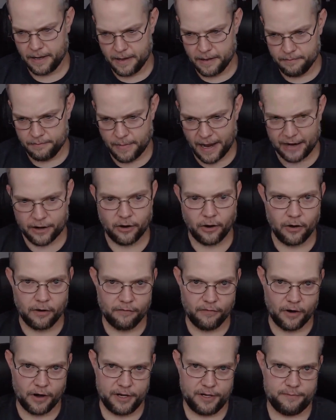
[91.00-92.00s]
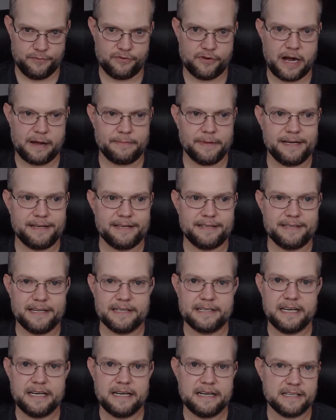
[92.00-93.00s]
my call volume dropped like
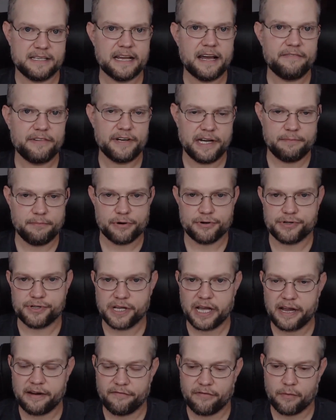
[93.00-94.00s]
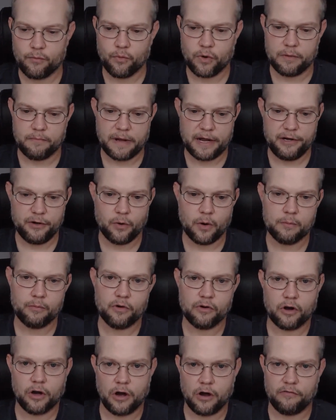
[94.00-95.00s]
60 to 70% from what my normal
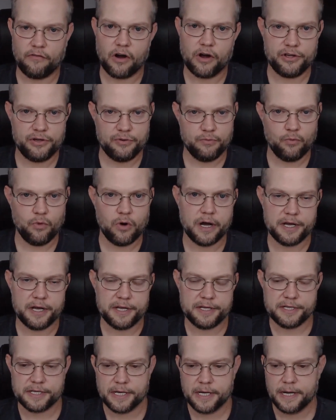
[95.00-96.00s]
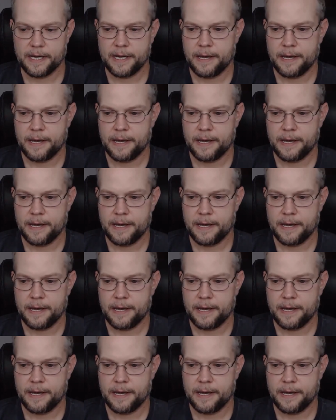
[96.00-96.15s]
call volume was.